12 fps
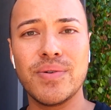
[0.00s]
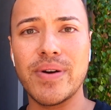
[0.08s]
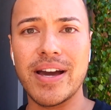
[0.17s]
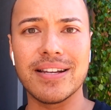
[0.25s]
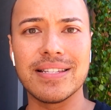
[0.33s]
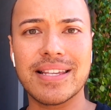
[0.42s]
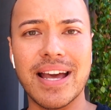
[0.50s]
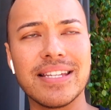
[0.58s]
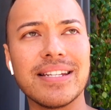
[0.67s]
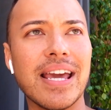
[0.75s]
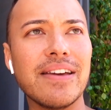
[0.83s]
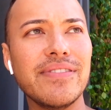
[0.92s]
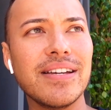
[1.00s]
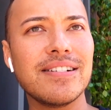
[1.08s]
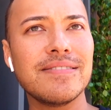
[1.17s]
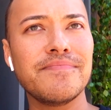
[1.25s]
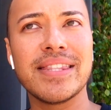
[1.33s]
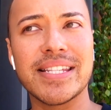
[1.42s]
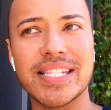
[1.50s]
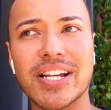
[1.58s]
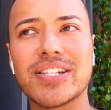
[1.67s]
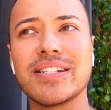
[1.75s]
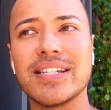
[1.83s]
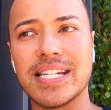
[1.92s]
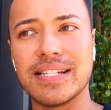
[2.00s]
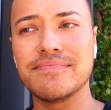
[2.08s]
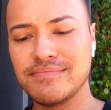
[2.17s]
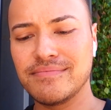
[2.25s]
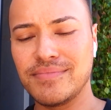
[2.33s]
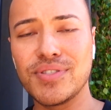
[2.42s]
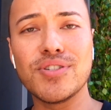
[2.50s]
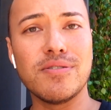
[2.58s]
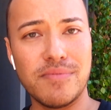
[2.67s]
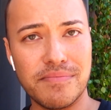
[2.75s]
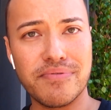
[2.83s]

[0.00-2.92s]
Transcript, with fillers: We're in Scandinavia, that's actually normal